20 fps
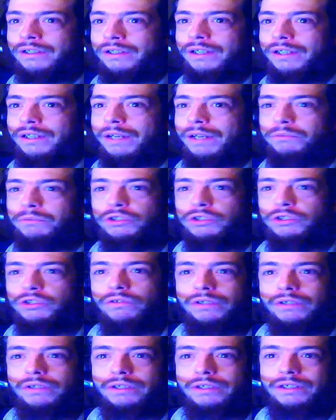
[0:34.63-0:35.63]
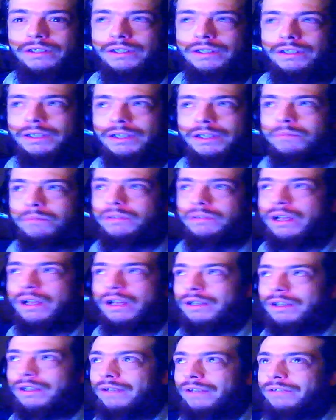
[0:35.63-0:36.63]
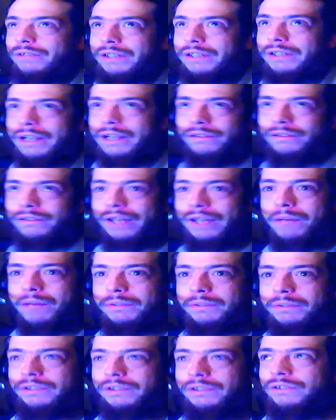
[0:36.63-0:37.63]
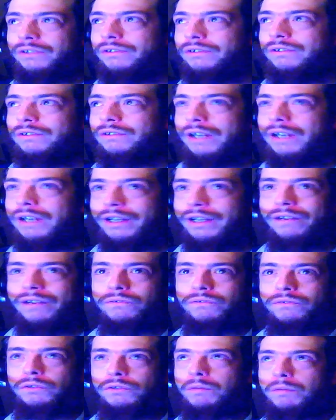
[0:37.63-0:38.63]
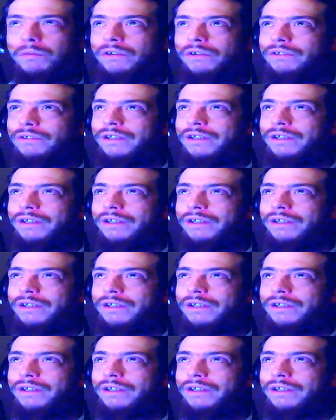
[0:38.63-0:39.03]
kept not allowing the download to happen until I got through about